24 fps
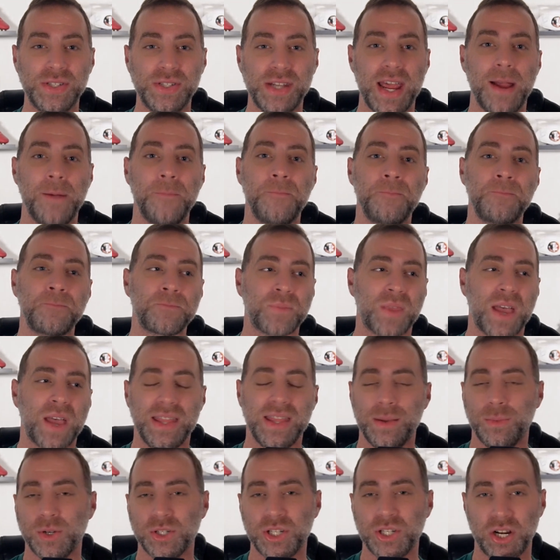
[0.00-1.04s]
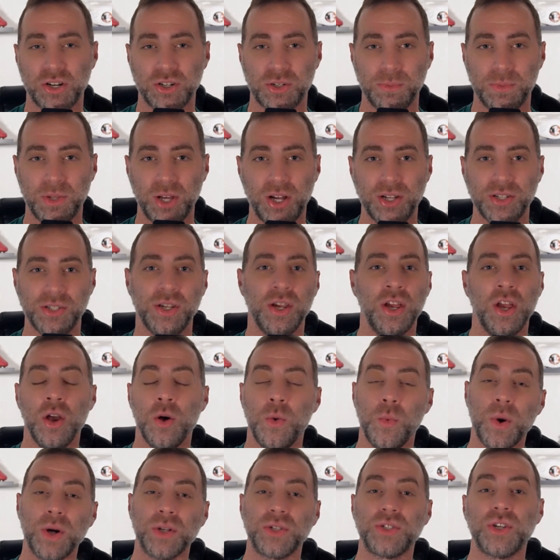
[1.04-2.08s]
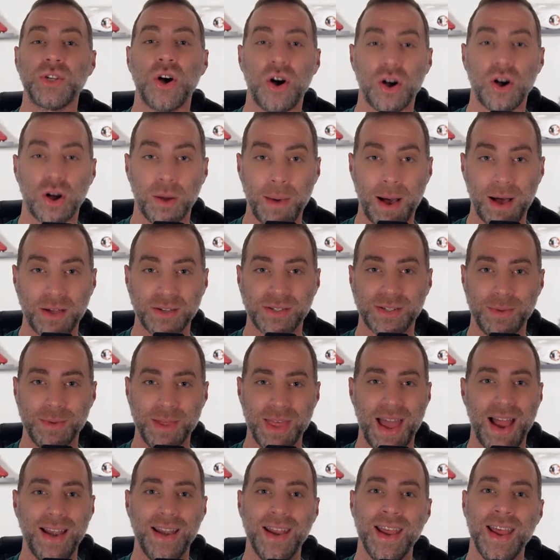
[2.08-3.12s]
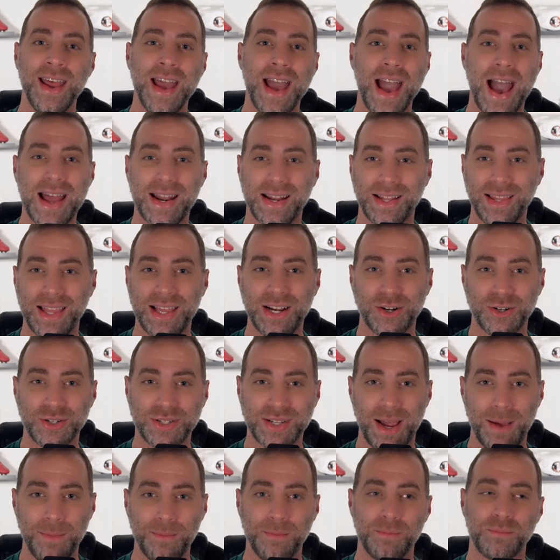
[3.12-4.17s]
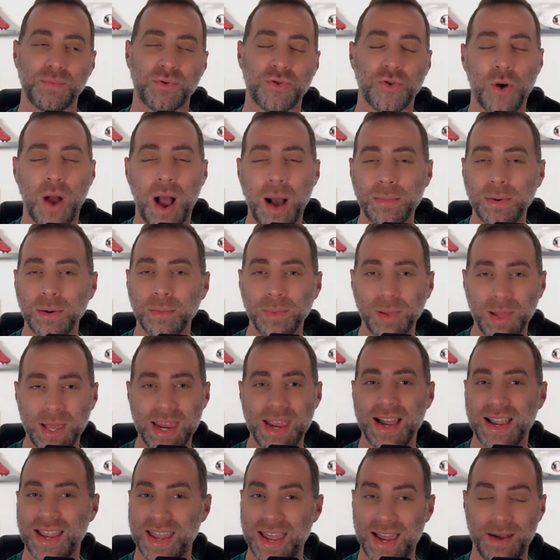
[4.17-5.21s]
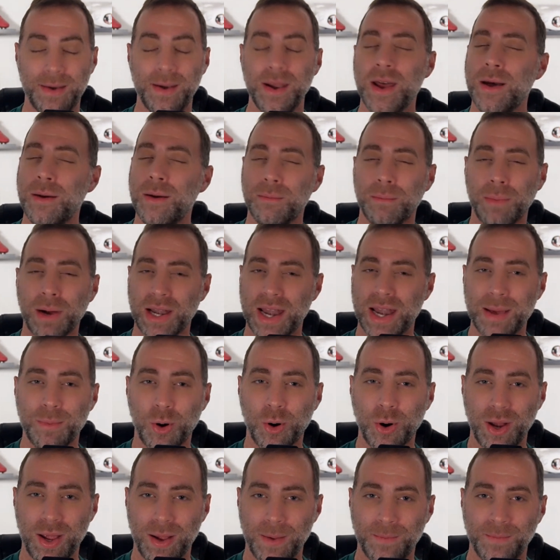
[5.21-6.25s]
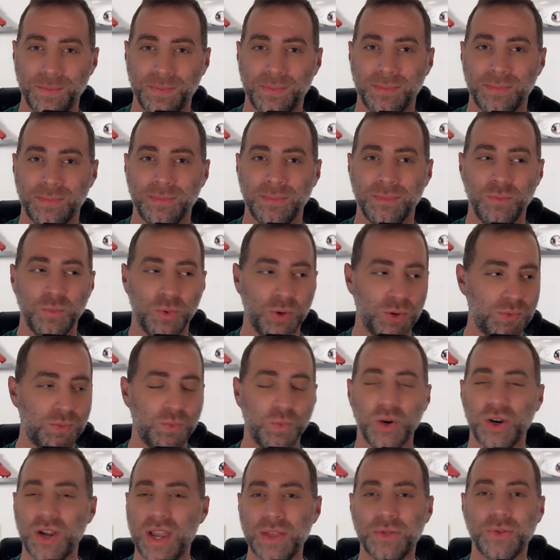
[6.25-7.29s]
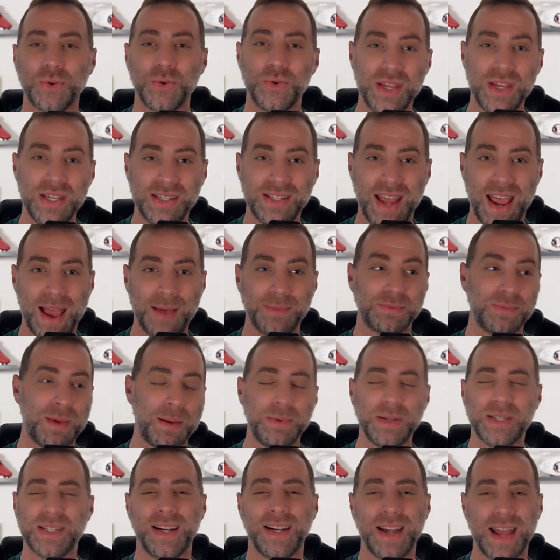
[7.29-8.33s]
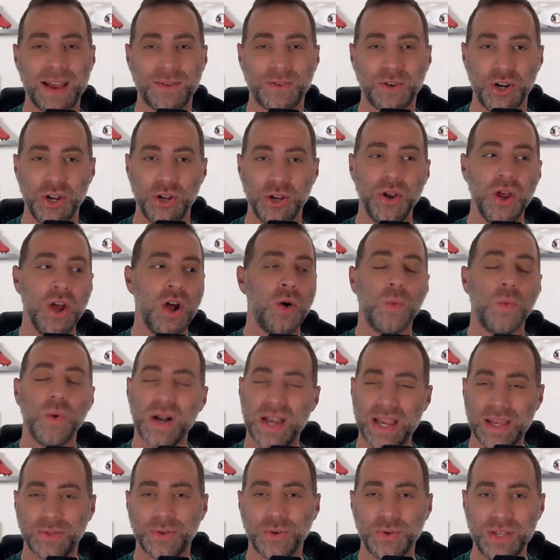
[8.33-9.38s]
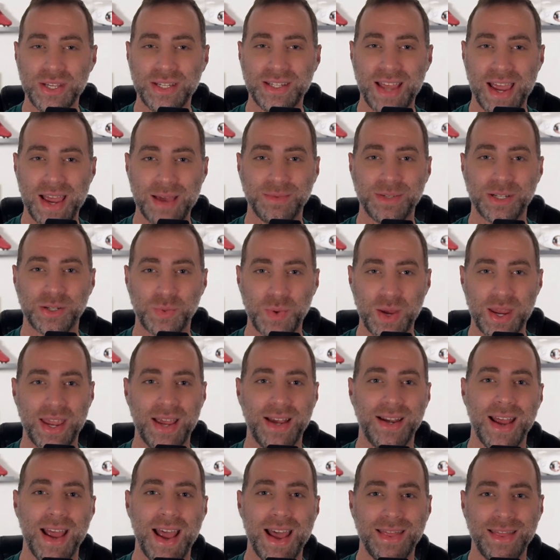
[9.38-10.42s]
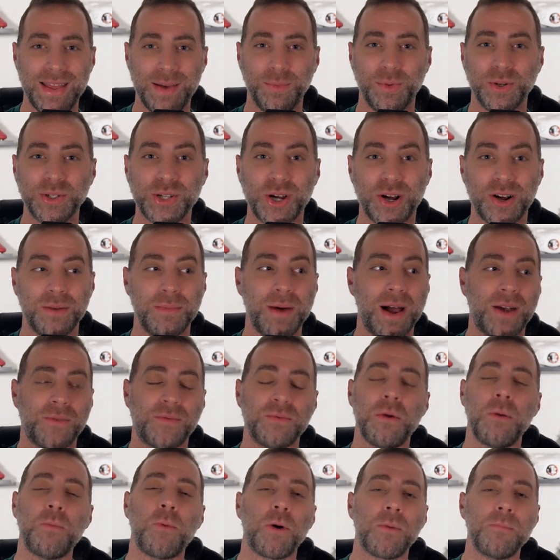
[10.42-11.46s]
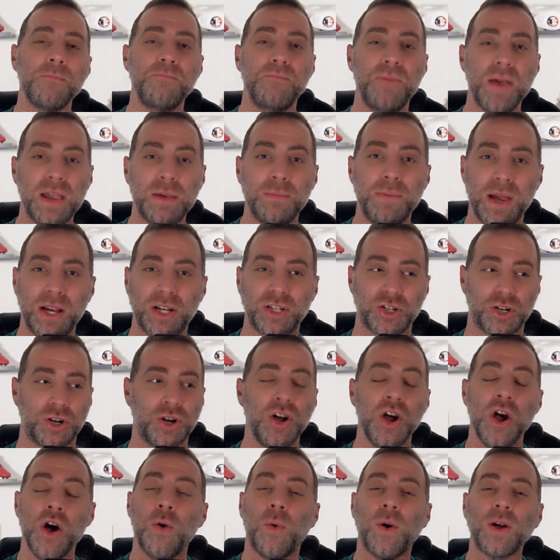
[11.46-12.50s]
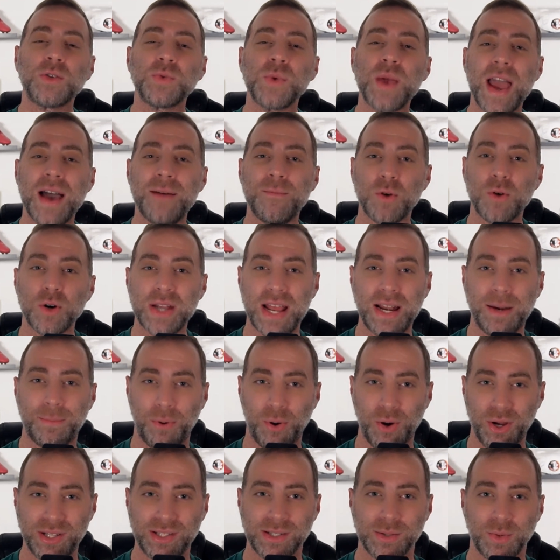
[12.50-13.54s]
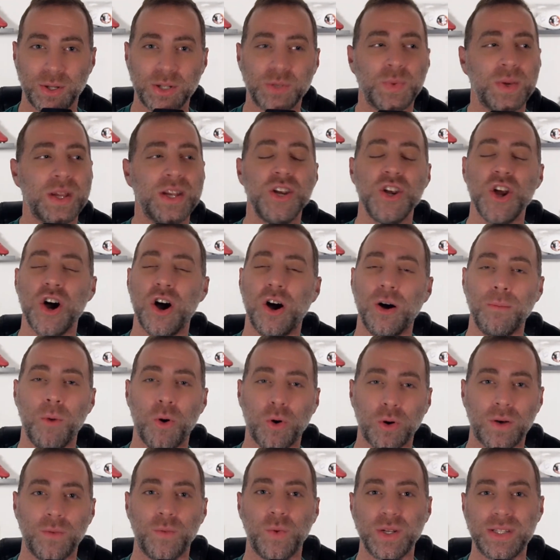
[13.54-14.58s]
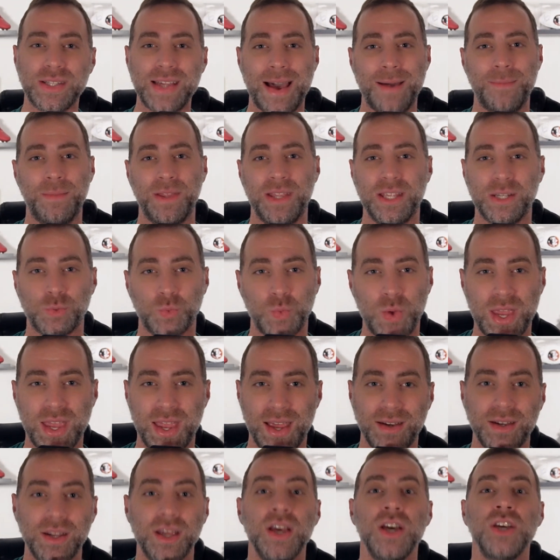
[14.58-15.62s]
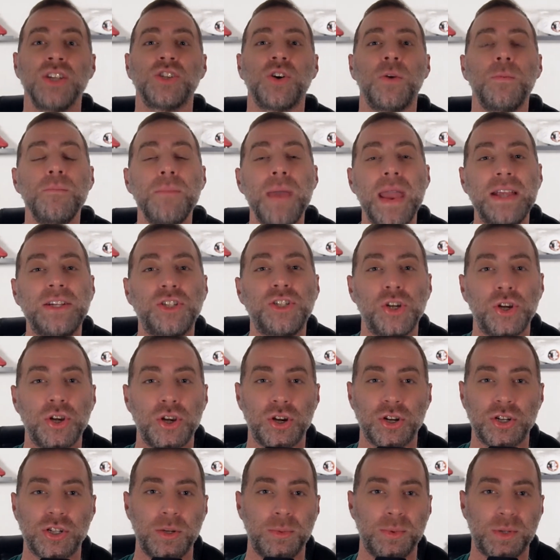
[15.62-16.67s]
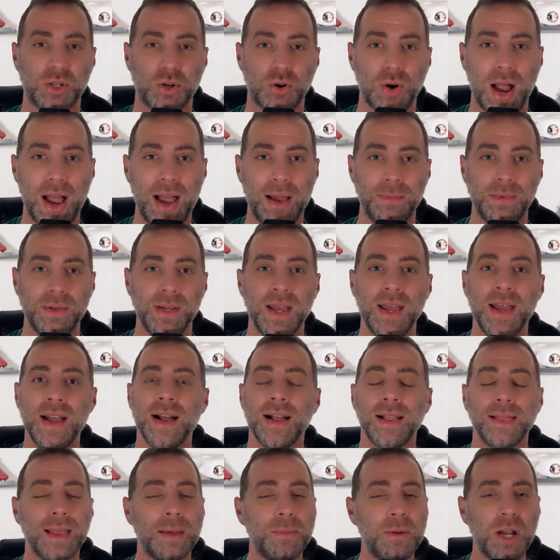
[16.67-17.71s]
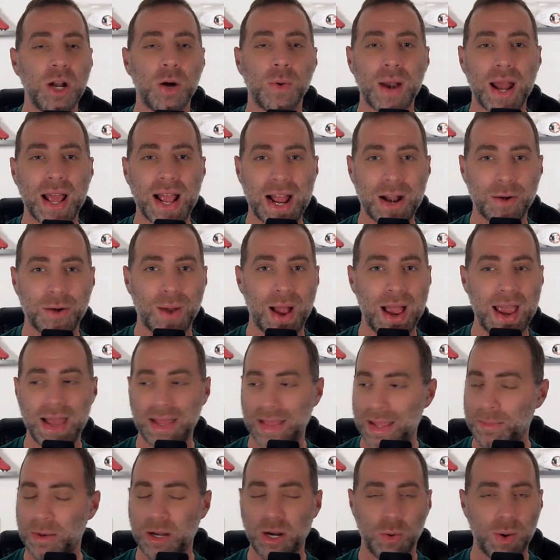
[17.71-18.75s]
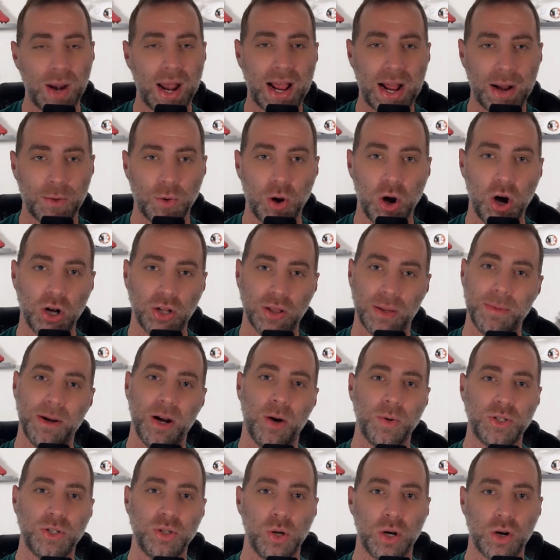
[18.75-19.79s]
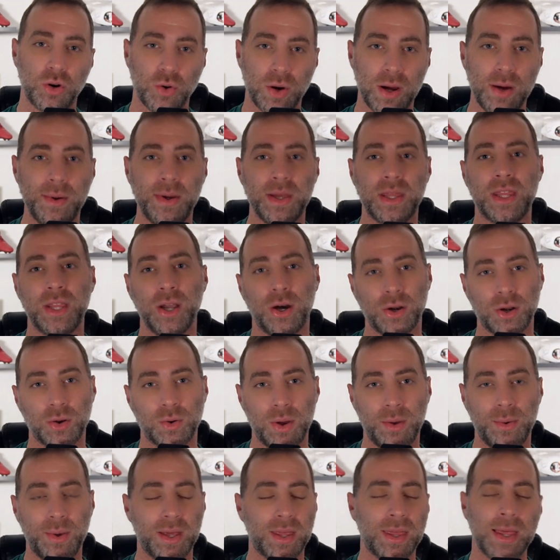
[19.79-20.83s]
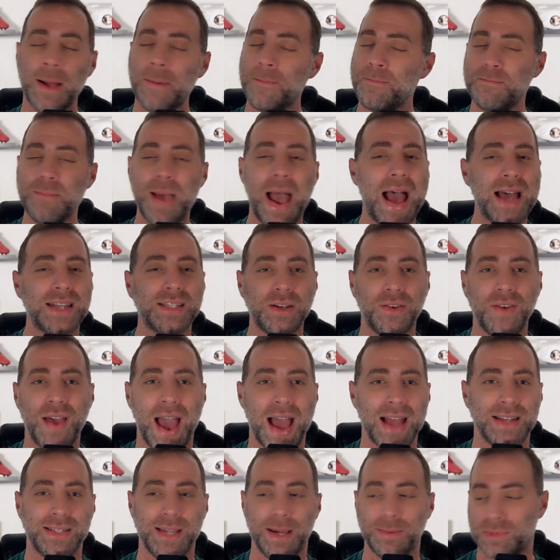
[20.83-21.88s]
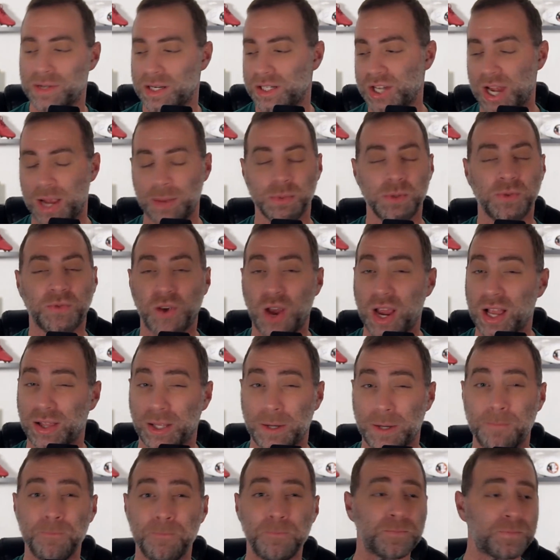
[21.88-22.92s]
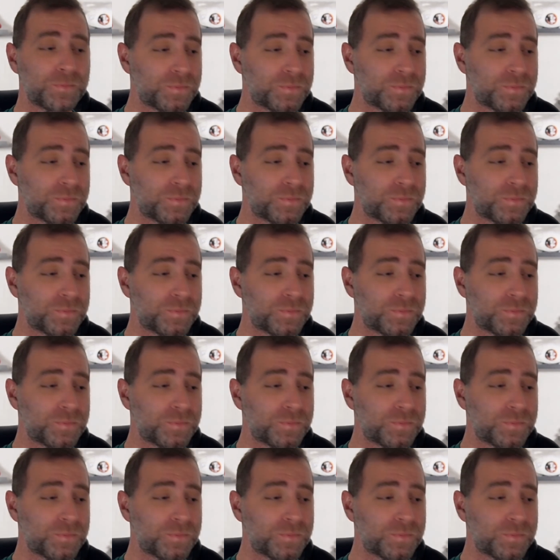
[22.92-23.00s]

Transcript: State, and then we'll share some thoughts. We'll talk about some of that at a later time, probably, again, Monday morning. We'll get through these games, maybe Sunday afternoon. We'll get through these games this weekend, and then we'll talk about it from a more big picture once we have more data points, once we know more of what's happened this weekend. So make sure you're subscribed. Let me know what I got right. Let me know what I got wrong. Let me know what you agree with, don't agree with. Massive hat tip to James Franklin.